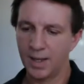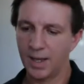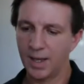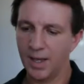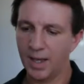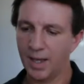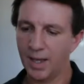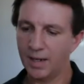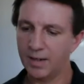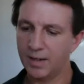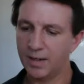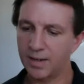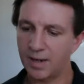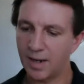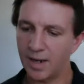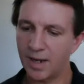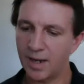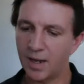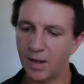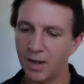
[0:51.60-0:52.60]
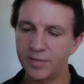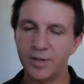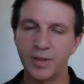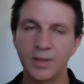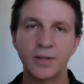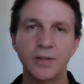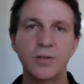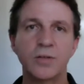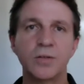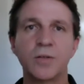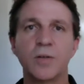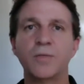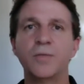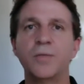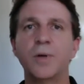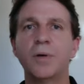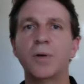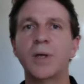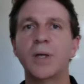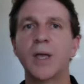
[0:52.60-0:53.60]
And uh, I think this is a
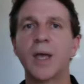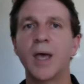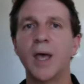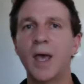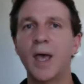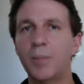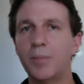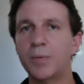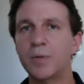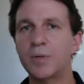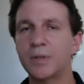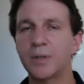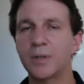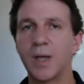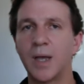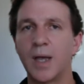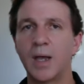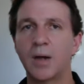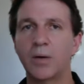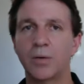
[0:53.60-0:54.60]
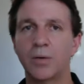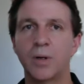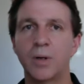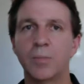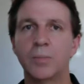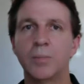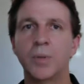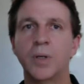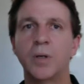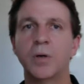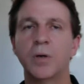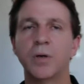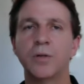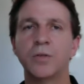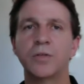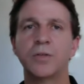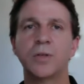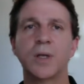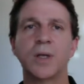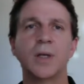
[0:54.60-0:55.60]
very apt acronym
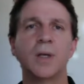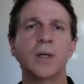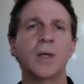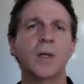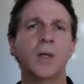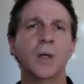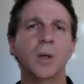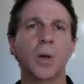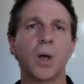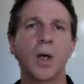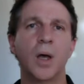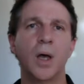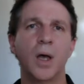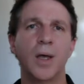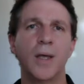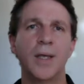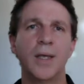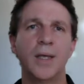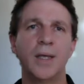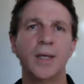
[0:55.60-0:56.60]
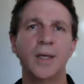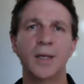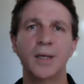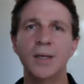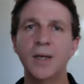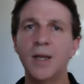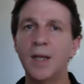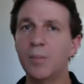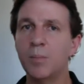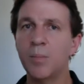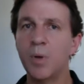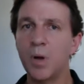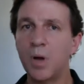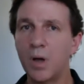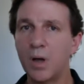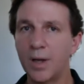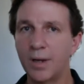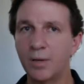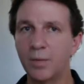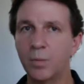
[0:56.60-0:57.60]
because uh, in our
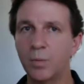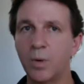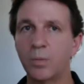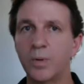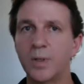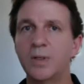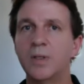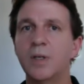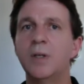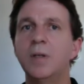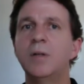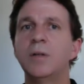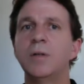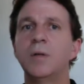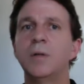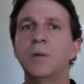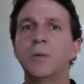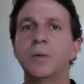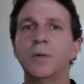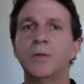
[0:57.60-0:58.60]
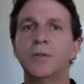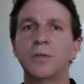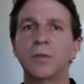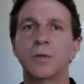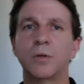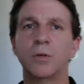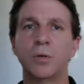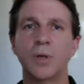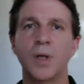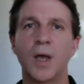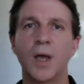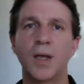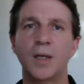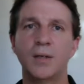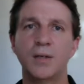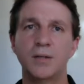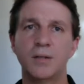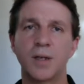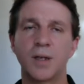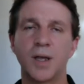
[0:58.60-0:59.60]
mind, what we tend to do is to
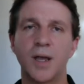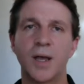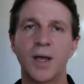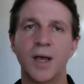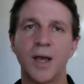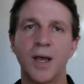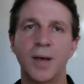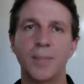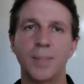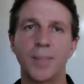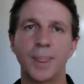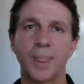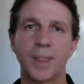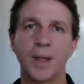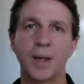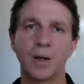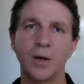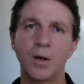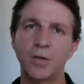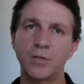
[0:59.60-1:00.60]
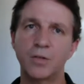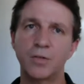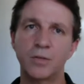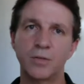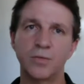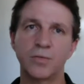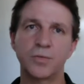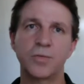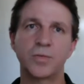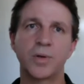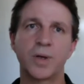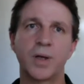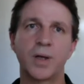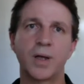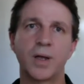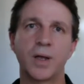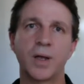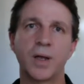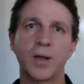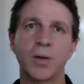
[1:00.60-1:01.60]
create um, lots of
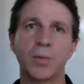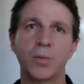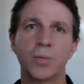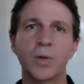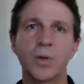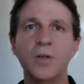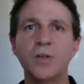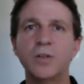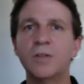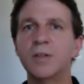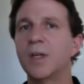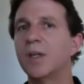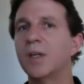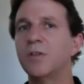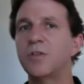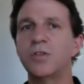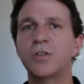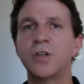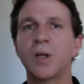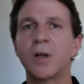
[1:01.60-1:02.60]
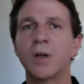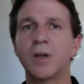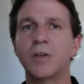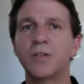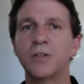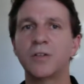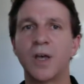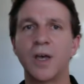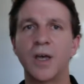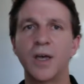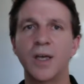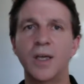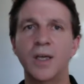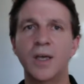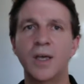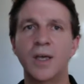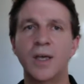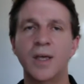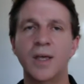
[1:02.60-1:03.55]
uh, reasonings, shall I say,